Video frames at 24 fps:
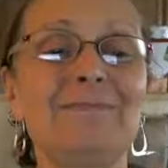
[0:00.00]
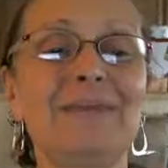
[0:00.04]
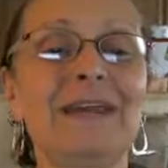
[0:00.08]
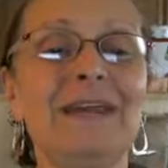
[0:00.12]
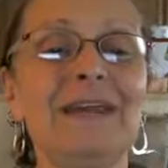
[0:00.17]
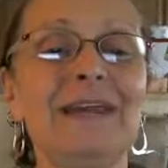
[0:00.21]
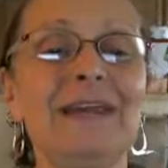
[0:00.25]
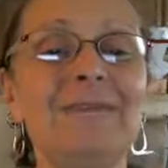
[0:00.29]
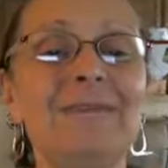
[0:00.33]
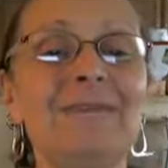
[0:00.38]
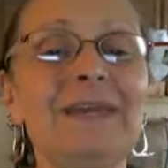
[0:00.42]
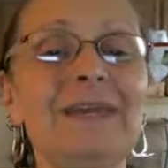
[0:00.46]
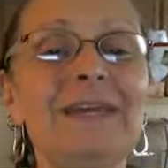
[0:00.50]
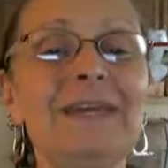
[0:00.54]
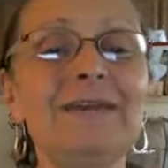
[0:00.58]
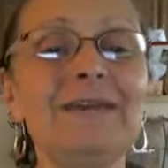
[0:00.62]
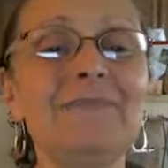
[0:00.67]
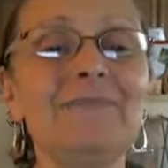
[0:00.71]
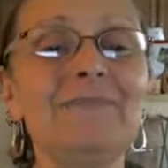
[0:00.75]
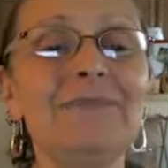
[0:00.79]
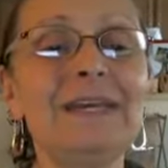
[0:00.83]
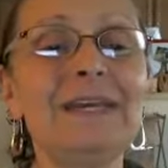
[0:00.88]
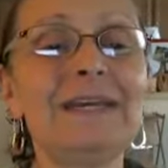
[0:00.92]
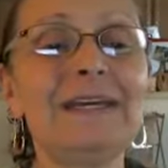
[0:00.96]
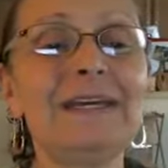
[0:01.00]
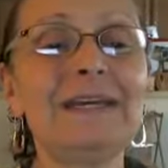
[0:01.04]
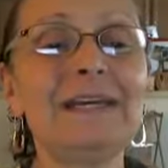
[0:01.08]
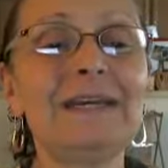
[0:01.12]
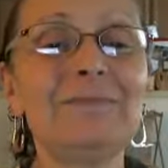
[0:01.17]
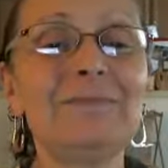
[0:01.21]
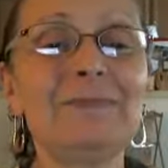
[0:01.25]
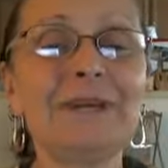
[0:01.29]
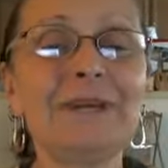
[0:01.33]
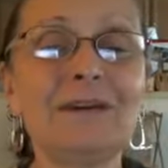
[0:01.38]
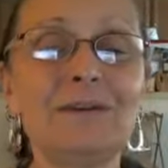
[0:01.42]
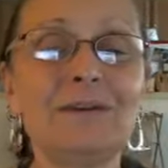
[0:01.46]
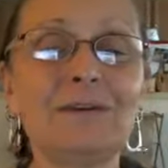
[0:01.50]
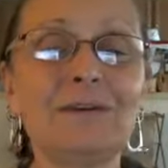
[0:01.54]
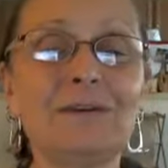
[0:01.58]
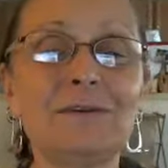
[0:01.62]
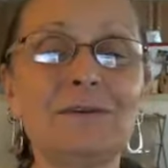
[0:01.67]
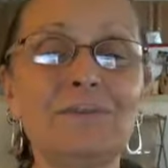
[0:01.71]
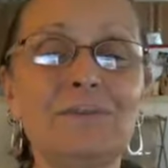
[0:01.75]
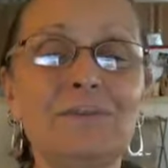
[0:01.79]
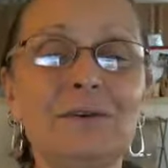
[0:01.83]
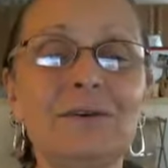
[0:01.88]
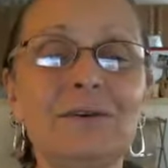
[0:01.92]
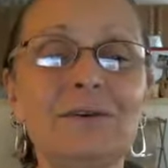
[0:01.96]
Baby and Beenie, my
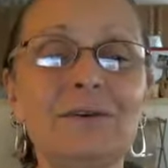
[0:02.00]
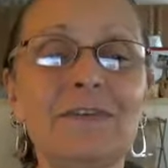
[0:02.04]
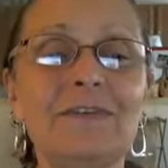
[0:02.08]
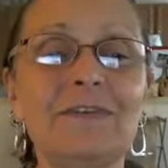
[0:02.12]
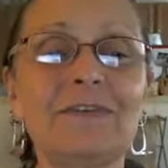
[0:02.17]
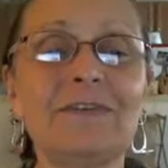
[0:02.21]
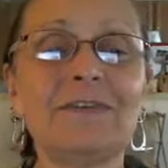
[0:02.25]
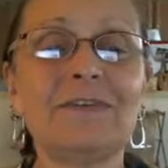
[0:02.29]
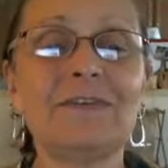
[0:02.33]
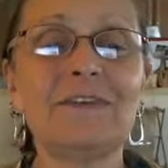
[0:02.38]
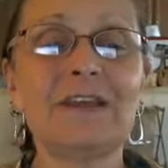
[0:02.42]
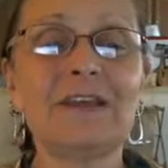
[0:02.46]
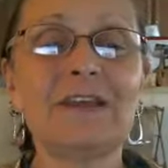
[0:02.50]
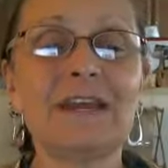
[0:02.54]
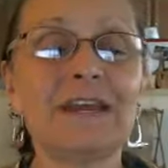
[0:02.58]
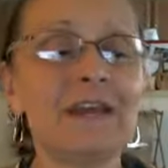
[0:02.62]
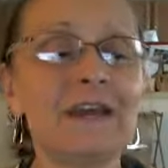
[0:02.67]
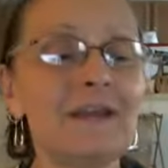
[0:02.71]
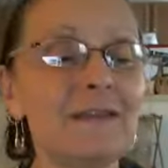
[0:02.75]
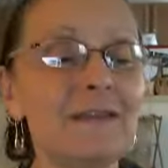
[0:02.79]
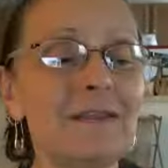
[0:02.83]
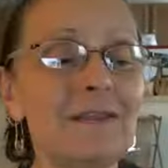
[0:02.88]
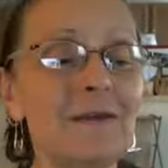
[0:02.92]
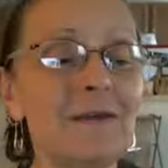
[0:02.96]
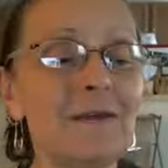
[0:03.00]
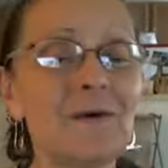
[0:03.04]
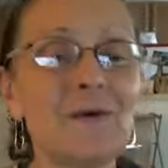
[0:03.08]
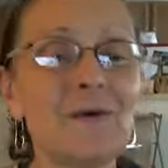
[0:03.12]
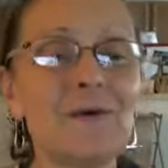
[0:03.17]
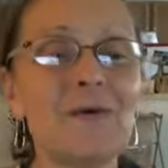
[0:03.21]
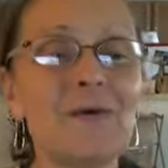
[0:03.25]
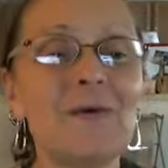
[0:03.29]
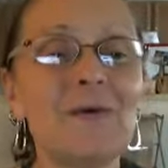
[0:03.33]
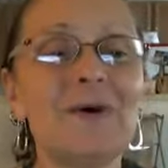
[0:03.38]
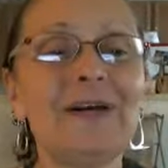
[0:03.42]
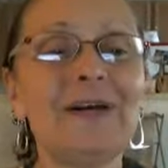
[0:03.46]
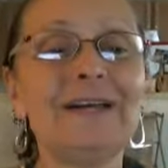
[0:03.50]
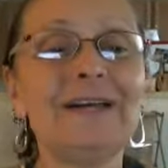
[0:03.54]
nerd birds, say hello.